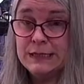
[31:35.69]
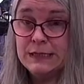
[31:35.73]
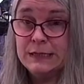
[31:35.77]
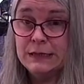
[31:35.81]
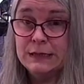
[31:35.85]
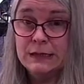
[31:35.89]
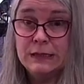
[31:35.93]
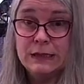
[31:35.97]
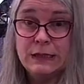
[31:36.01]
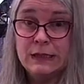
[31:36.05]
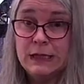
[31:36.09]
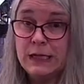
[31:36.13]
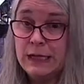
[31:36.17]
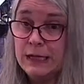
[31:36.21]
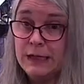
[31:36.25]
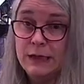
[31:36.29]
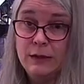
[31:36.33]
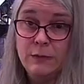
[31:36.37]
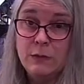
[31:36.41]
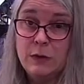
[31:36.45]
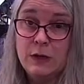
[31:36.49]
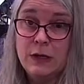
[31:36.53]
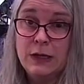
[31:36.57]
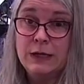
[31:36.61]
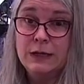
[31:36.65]
to
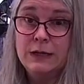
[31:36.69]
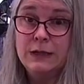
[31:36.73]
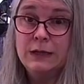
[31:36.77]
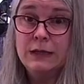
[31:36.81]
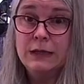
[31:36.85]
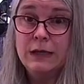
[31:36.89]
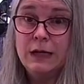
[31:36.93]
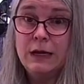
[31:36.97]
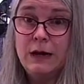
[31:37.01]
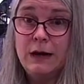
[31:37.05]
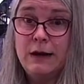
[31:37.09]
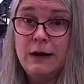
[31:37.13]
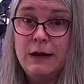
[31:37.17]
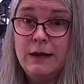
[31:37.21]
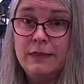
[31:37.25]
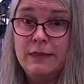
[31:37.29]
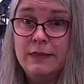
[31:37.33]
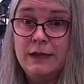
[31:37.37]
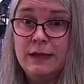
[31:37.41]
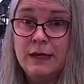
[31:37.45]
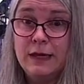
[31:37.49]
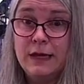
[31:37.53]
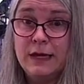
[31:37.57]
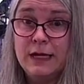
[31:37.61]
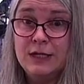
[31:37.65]
anyone on
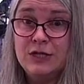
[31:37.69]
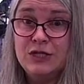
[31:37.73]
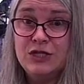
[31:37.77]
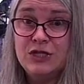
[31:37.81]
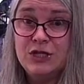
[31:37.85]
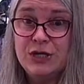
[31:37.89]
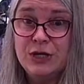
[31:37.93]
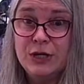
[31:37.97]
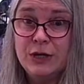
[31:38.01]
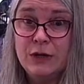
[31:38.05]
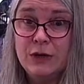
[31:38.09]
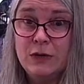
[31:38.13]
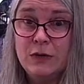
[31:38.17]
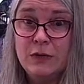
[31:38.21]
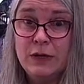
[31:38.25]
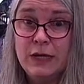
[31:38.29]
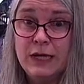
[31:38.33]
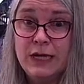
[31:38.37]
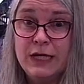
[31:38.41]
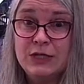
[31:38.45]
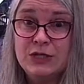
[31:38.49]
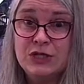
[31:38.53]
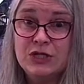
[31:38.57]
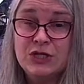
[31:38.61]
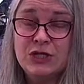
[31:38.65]
the
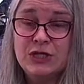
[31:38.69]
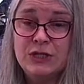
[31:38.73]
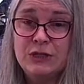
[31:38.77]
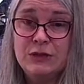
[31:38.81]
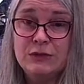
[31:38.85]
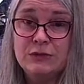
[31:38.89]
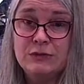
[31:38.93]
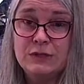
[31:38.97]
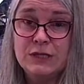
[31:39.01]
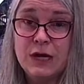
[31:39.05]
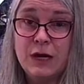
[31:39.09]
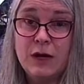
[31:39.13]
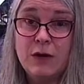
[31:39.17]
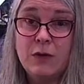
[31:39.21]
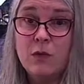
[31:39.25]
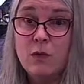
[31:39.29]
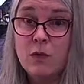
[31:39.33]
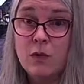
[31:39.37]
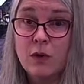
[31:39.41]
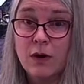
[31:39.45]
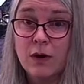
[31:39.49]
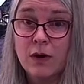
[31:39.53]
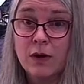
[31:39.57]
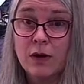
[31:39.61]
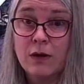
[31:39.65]

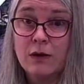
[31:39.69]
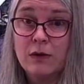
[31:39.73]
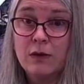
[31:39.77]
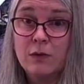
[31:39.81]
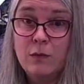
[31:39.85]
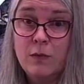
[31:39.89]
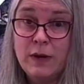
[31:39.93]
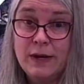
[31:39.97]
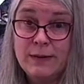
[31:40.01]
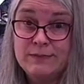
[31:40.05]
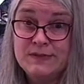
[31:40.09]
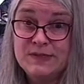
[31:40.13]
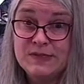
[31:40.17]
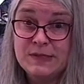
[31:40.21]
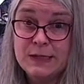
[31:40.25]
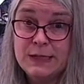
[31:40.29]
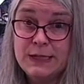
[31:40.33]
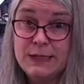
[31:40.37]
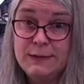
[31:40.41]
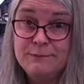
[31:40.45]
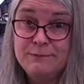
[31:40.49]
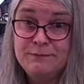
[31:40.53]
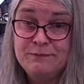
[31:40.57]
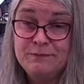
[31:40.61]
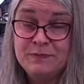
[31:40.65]
agohq.org
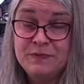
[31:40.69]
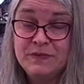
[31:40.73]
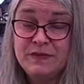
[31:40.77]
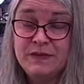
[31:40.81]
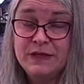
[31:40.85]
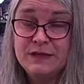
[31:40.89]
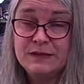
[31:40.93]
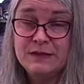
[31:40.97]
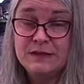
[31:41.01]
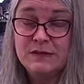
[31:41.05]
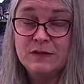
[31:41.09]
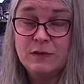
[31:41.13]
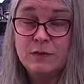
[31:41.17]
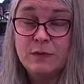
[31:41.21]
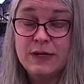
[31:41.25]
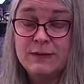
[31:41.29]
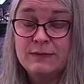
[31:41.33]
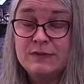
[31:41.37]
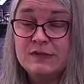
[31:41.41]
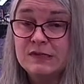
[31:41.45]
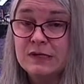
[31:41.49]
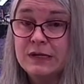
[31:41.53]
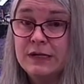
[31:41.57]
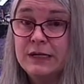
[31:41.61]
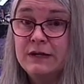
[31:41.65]
website. That's the
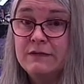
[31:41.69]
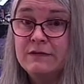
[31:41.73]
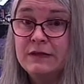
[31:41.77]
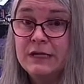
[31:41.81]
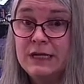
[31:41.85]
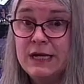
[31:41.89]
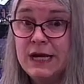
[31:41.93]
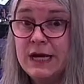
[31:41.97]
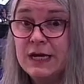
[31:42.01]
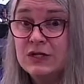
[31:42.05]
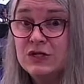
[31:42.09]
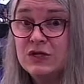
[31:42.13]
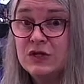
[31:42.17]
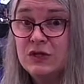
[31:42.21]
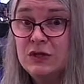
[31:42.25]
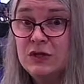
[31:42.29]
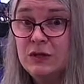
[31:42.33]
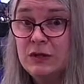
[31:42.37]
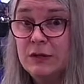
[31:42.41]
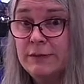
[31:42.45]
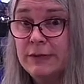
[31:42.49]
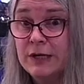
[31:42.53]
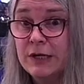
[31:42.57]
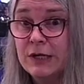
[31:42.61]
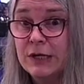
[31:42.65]
website of the
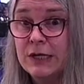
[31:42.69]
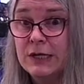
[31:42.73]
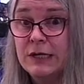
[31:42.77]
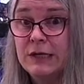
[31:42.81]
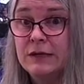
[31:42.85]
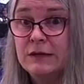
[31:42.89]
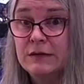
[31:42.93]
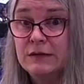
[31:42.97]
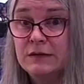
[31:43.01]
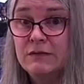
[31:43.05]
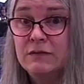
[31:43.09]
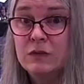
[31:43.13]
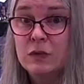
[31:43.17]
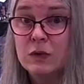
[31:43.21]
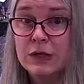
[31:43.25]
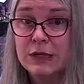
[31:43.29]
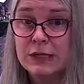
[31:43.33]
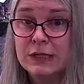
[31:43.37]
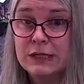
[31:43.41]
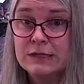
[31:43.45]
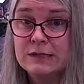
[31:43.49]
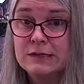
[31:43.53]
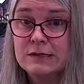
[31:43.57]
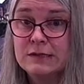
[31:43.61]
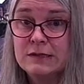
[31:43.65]
National American Guild of
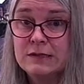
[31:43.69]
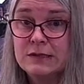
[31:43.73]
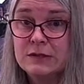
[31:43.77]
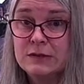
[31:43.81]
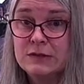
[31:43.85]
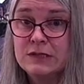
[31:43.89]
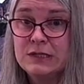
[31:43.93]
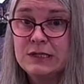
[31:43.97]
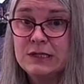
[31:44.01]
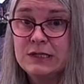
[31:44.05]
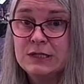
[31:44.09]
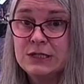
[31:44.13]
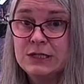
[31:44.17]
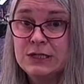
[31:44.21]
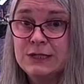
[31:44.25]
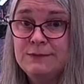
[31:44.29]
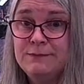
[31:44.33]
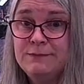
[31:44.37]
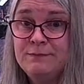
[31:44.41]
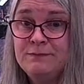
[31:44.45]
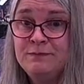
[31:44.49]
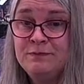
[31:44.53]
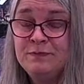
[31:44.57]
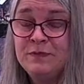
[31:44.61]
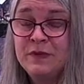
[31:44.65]
Organists
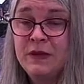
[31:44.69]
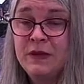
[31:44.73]
Association.